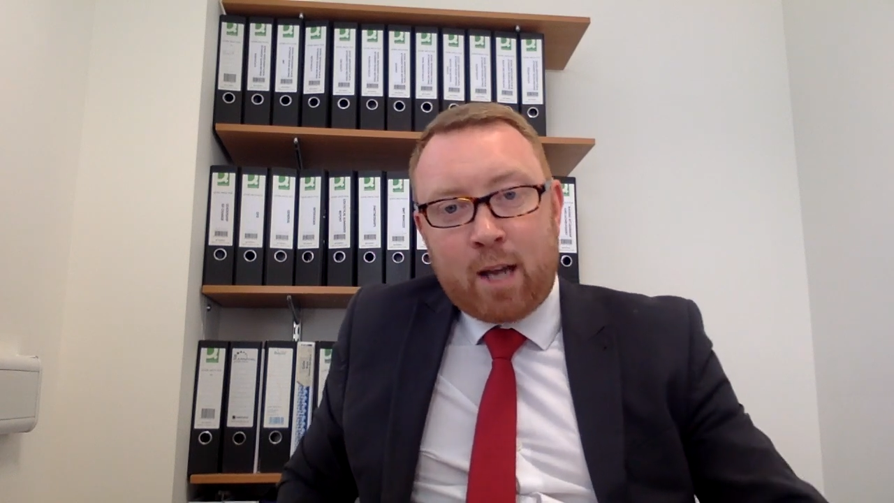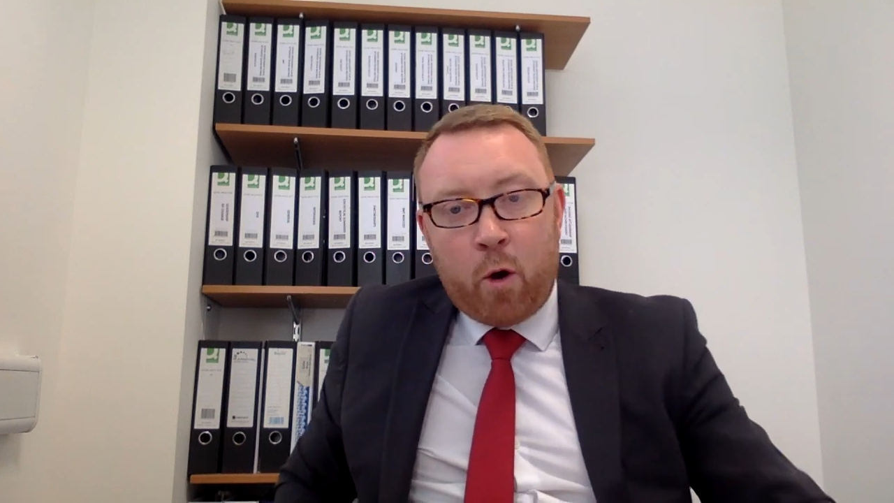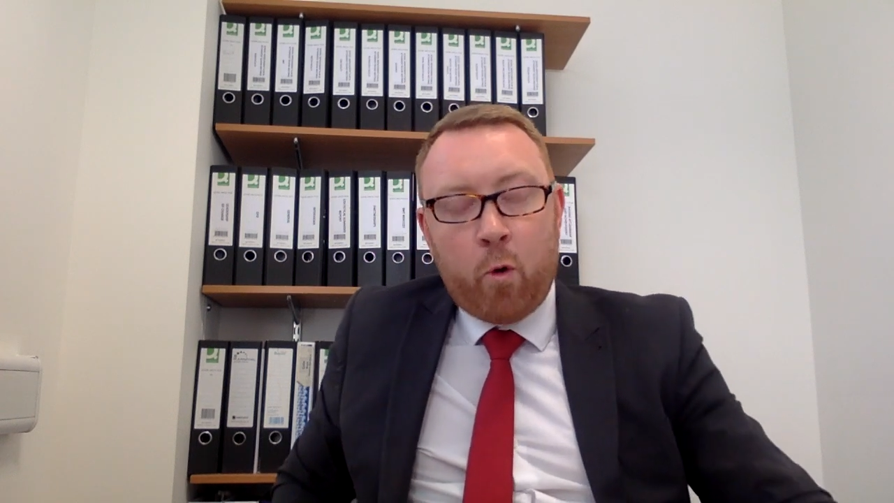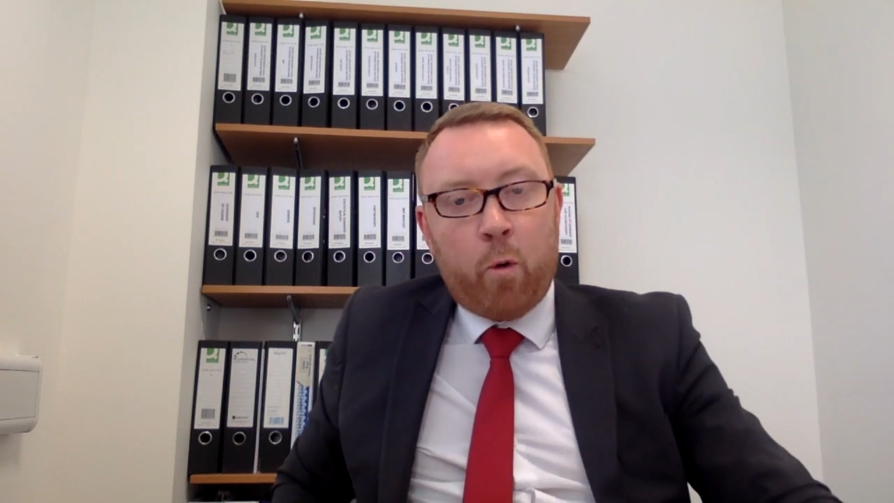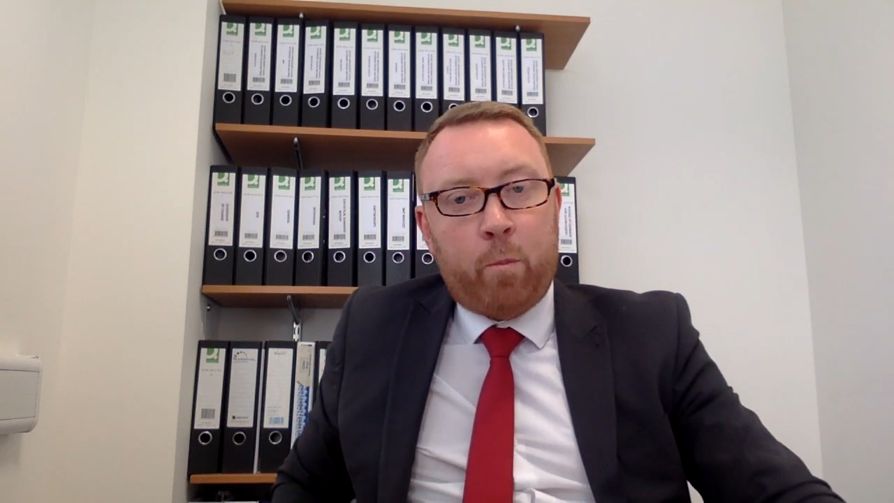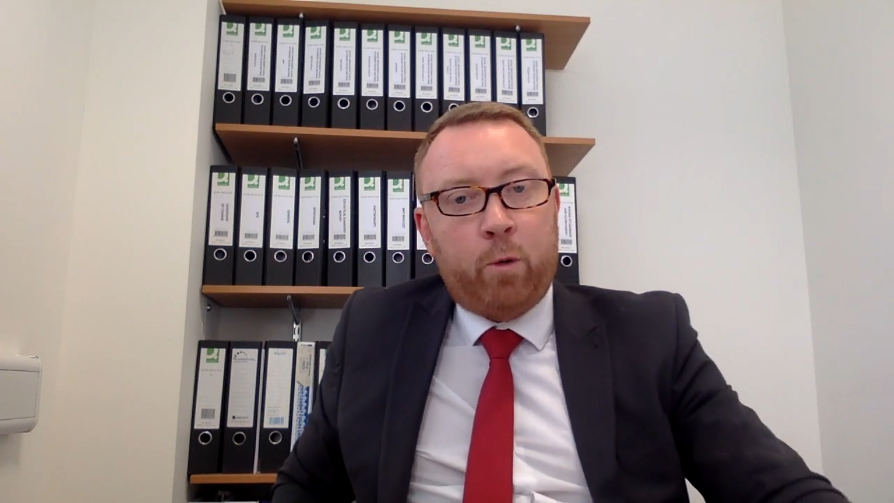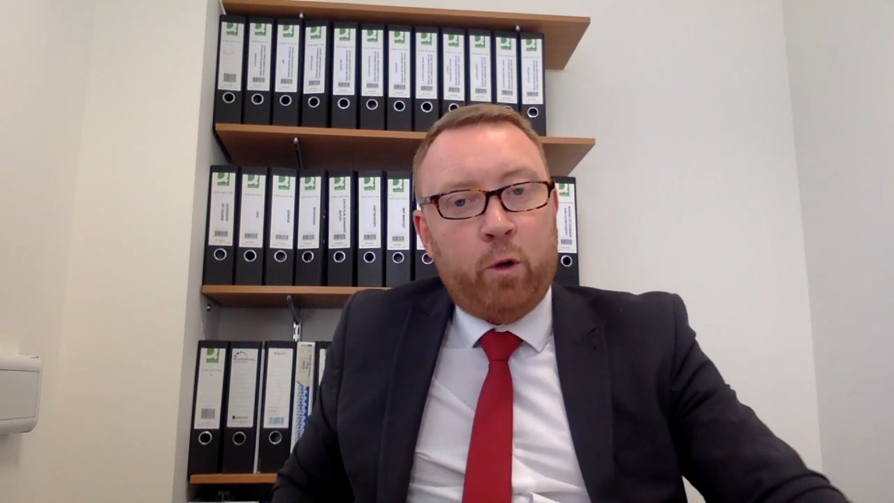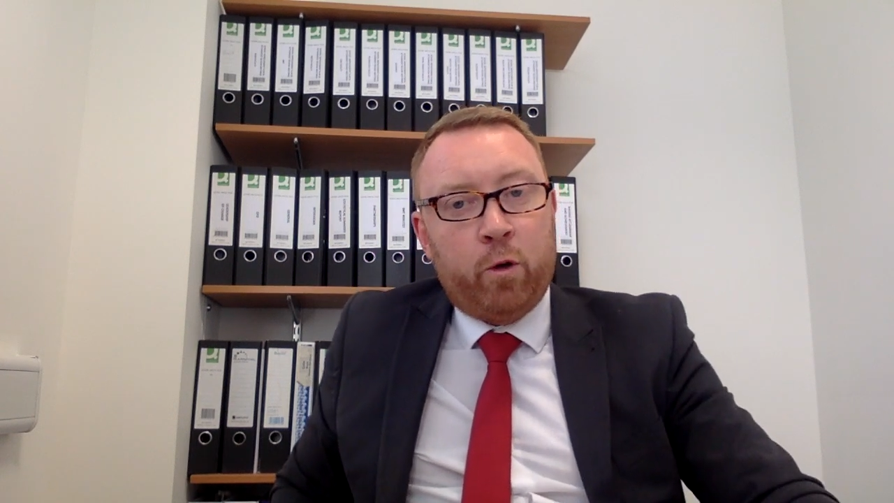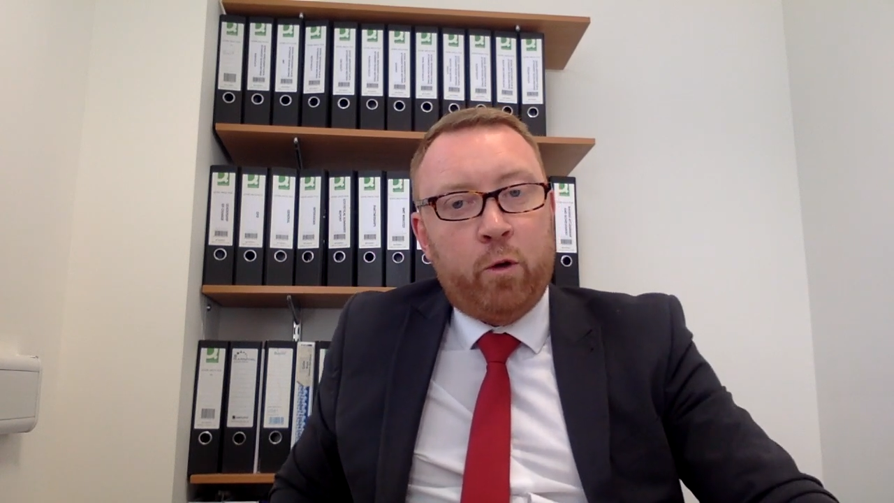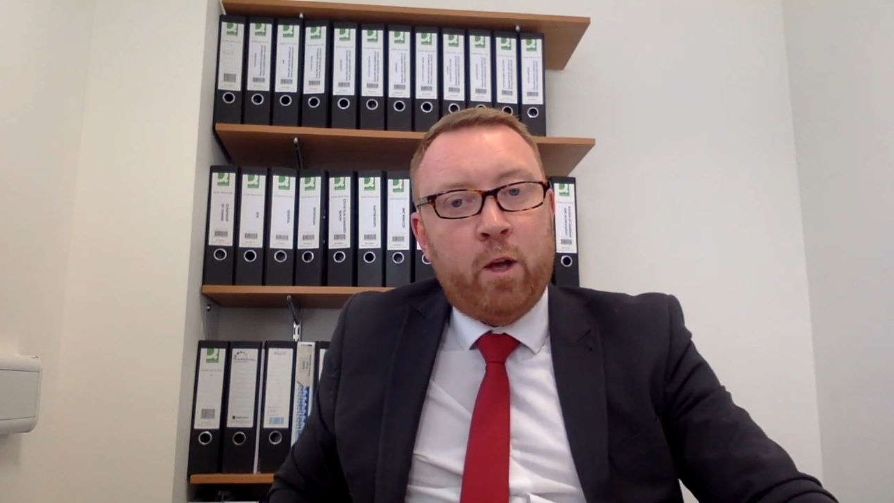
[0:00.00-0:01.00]
I hope
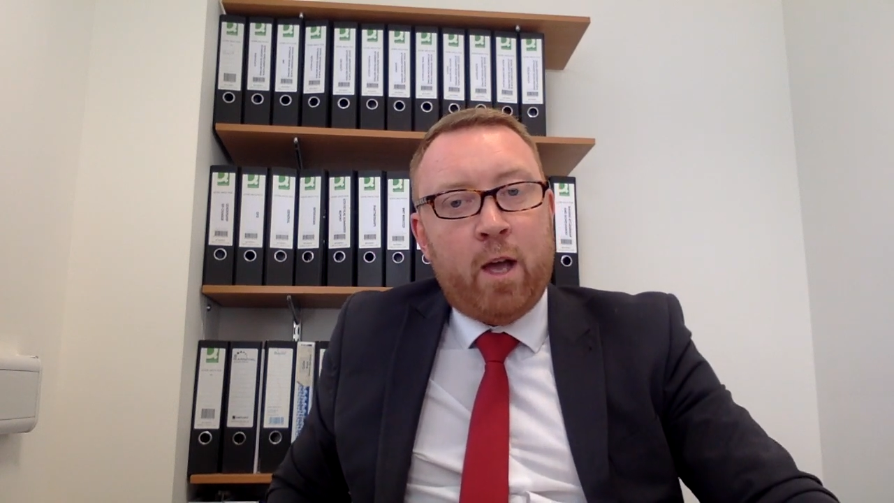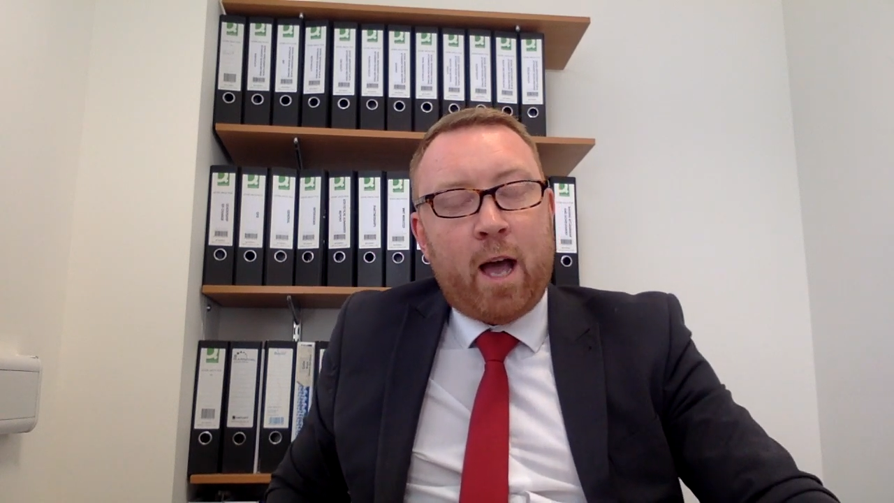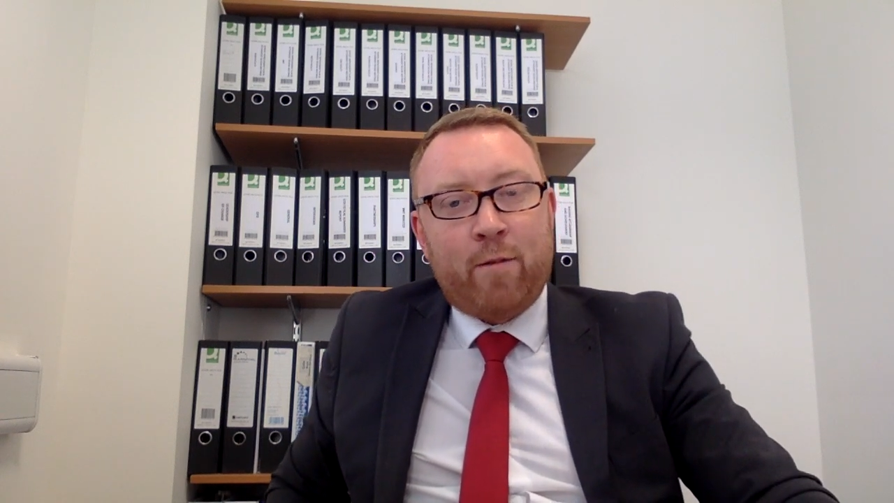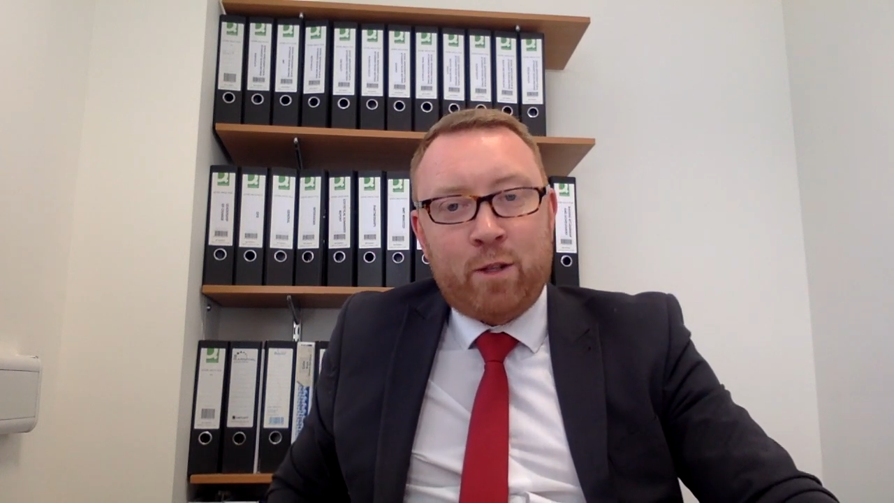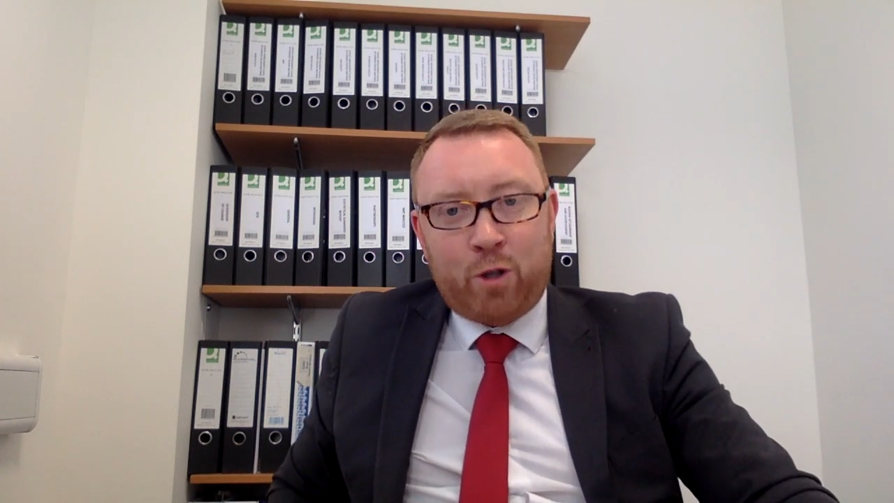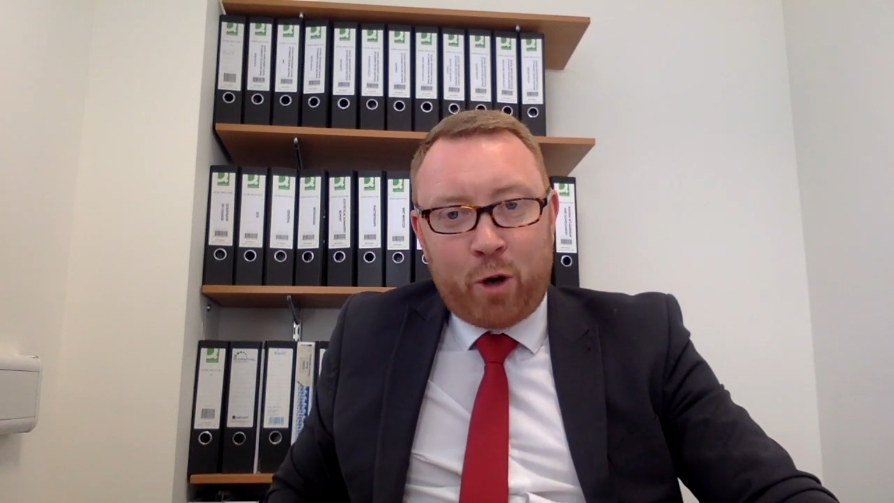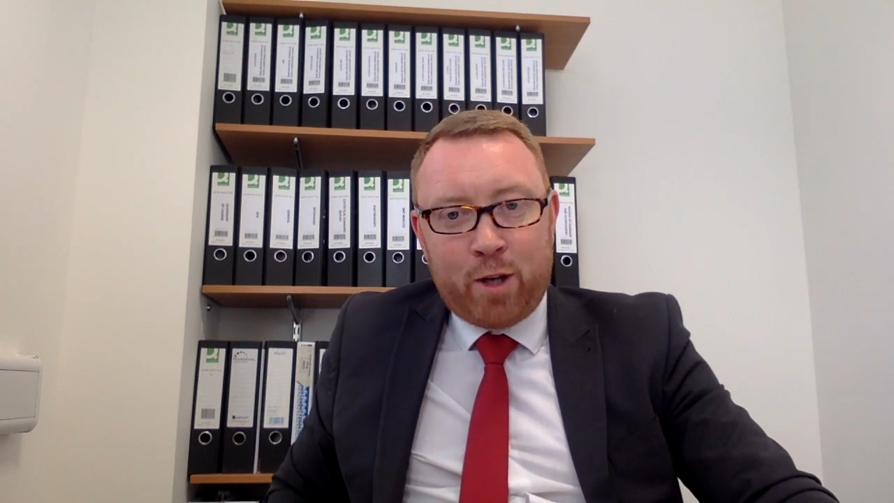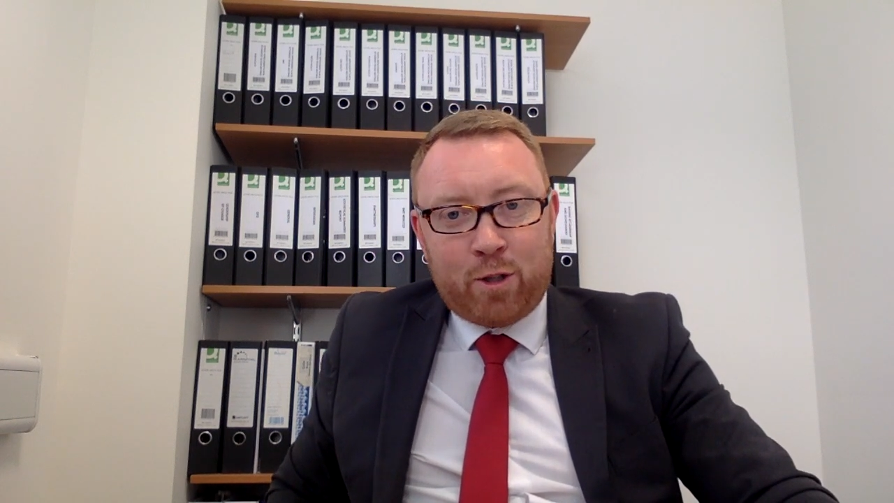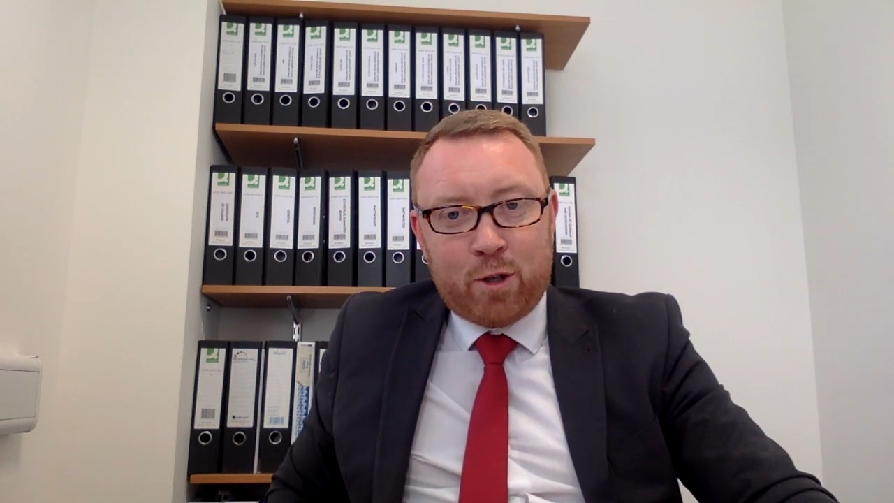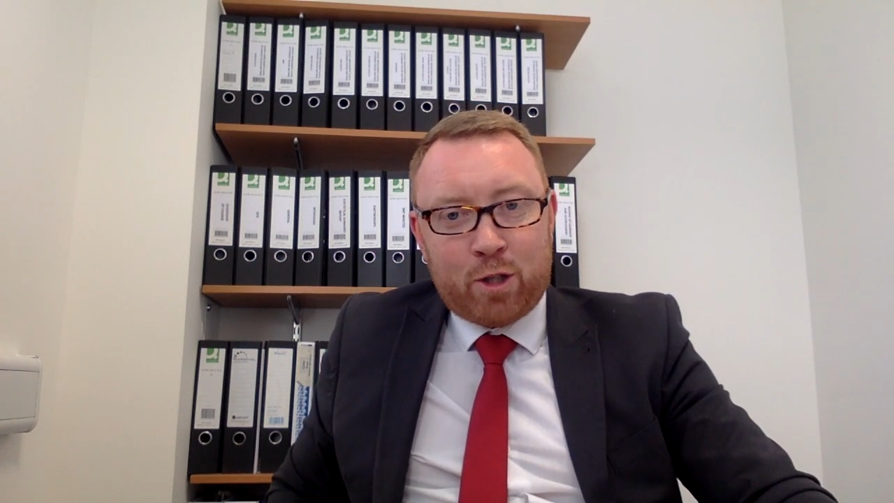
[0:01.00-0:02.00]
you have
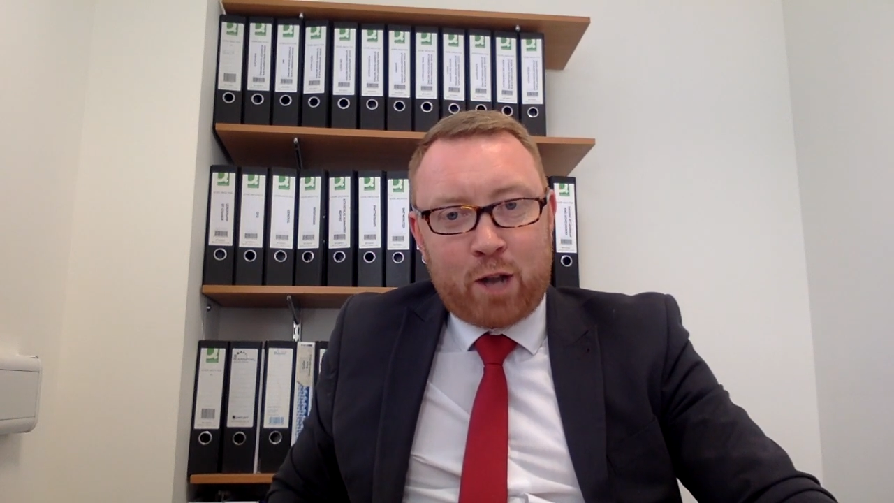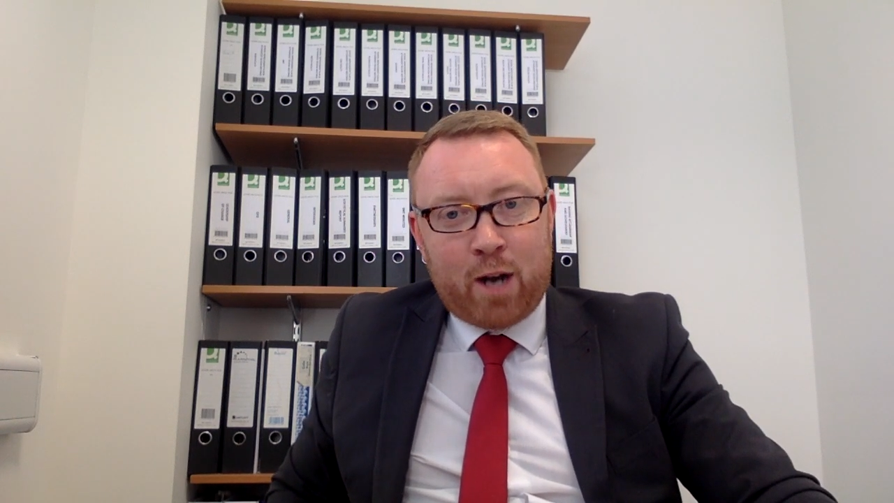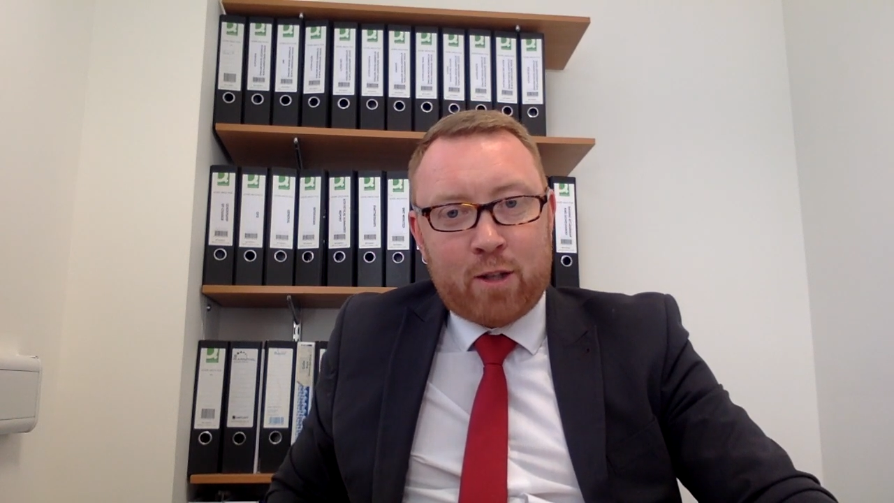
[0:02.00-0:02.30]
enjoyed your start